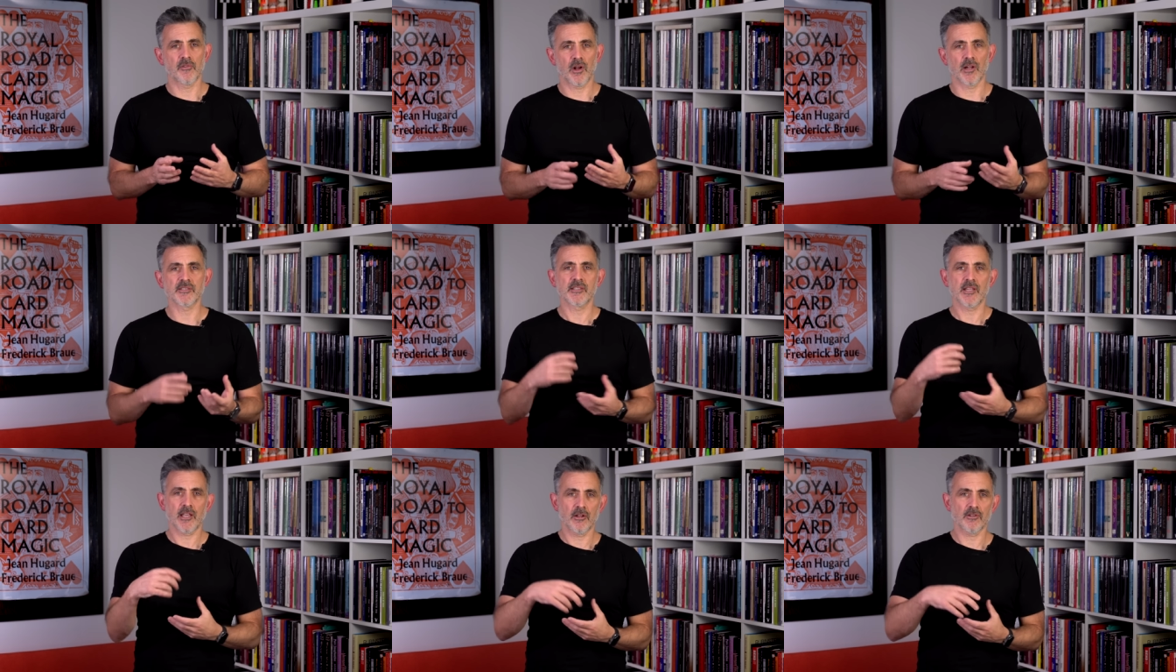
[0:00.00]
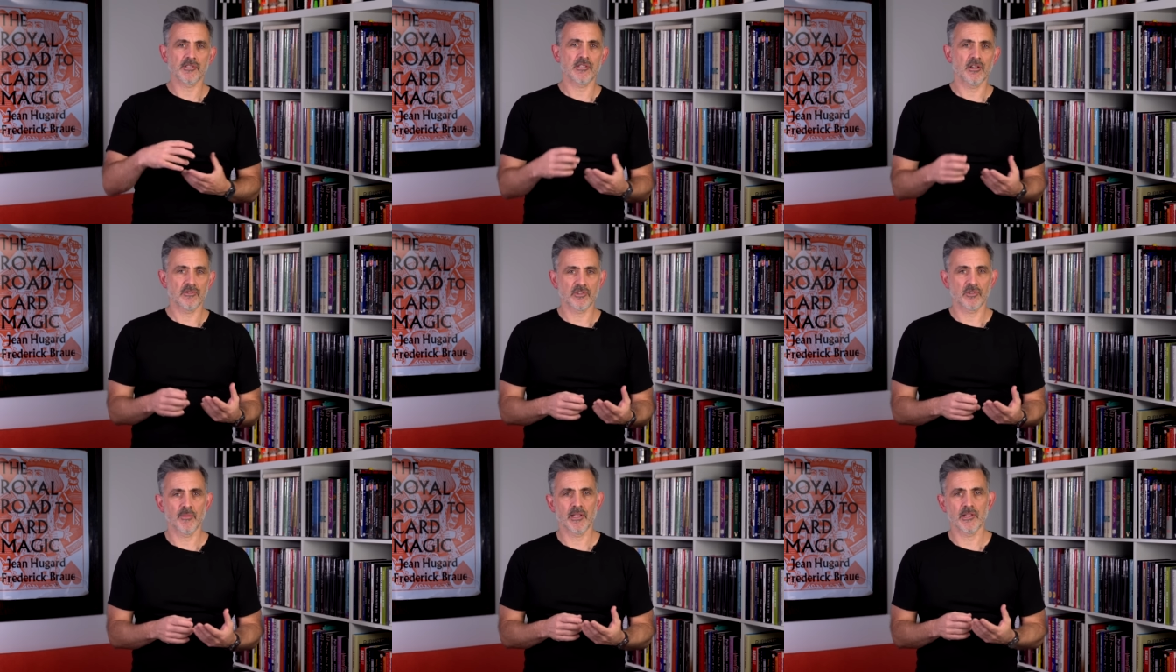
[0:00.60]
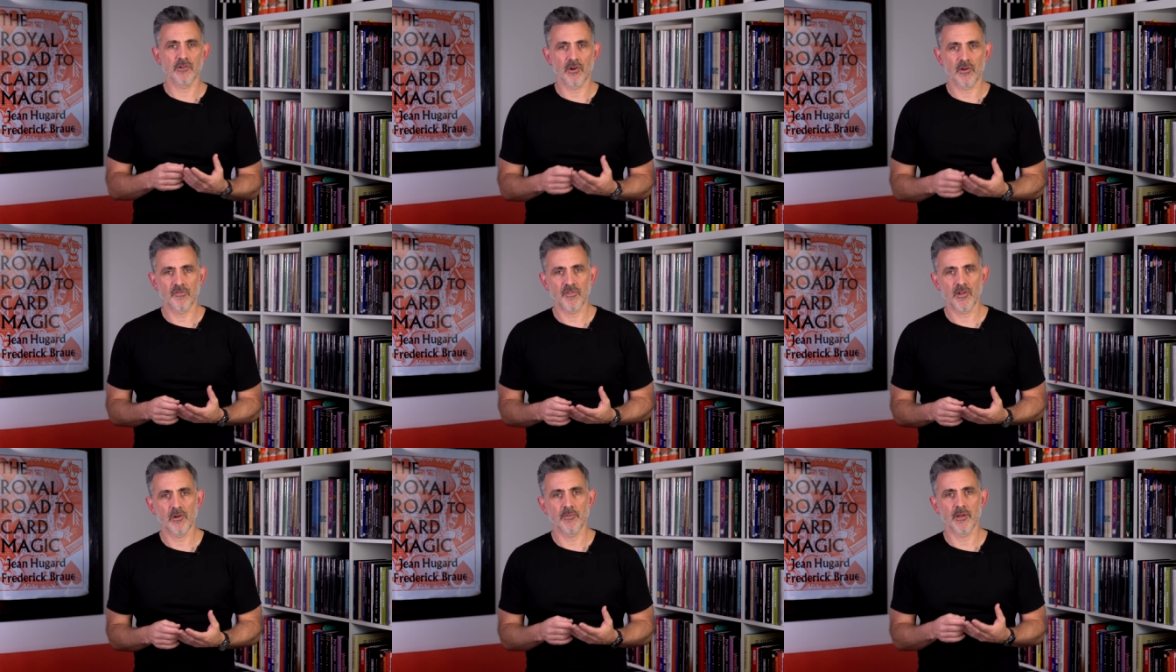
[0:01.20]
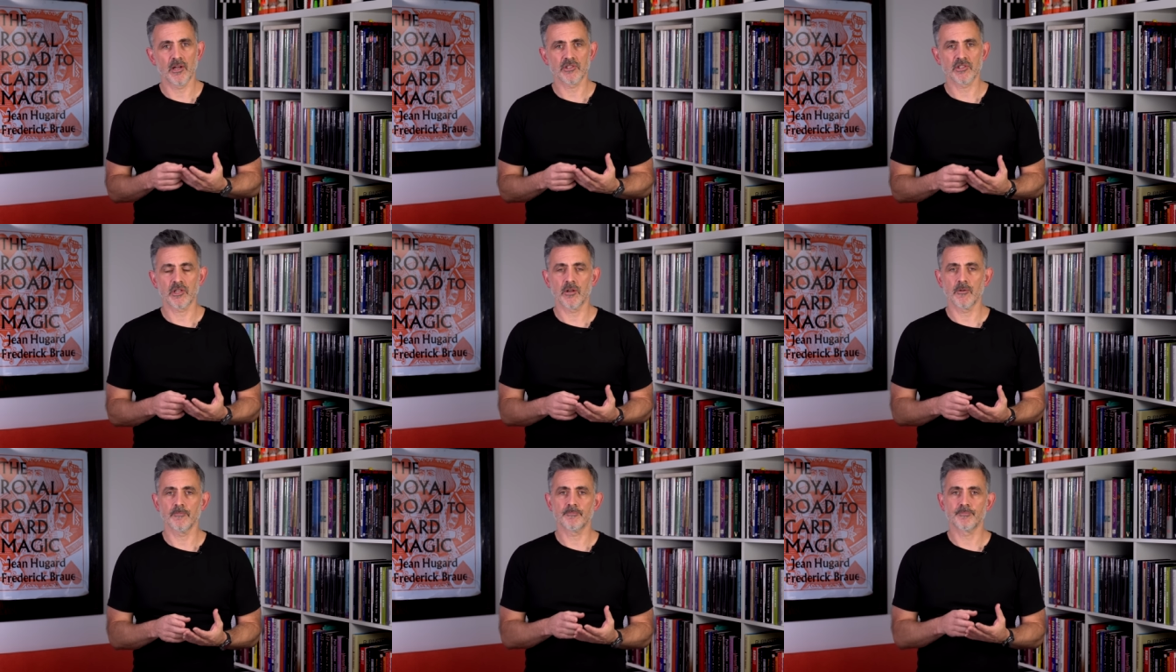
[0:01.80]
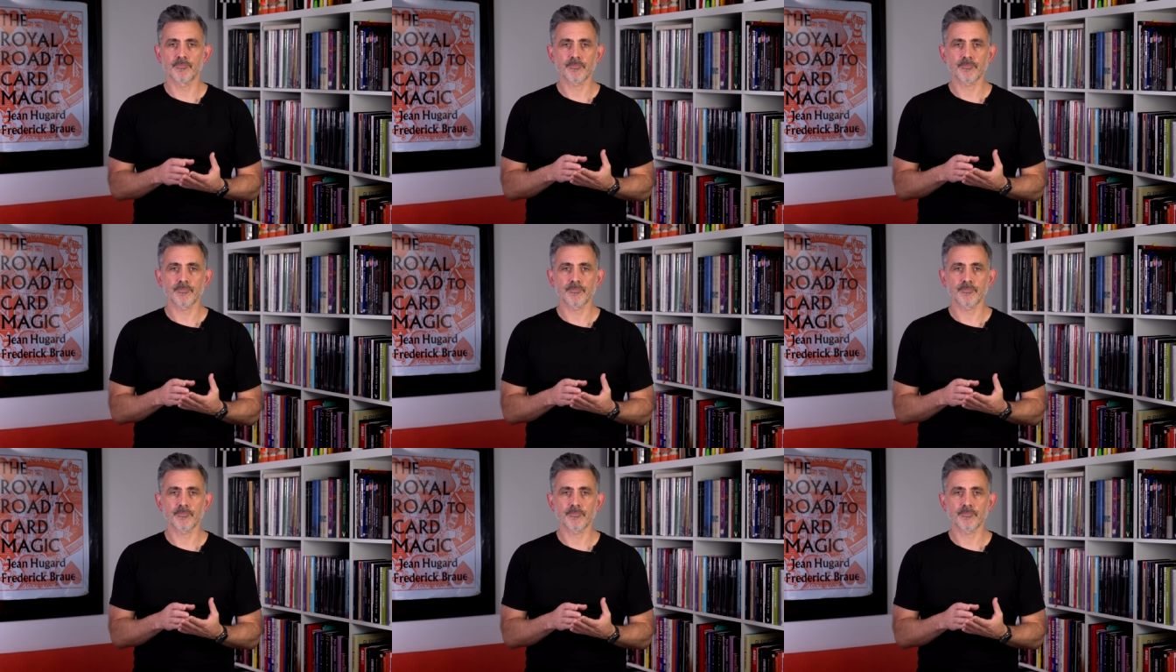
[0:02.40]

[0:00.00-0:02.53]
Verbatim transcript: I stick it on social media. I film it. I show.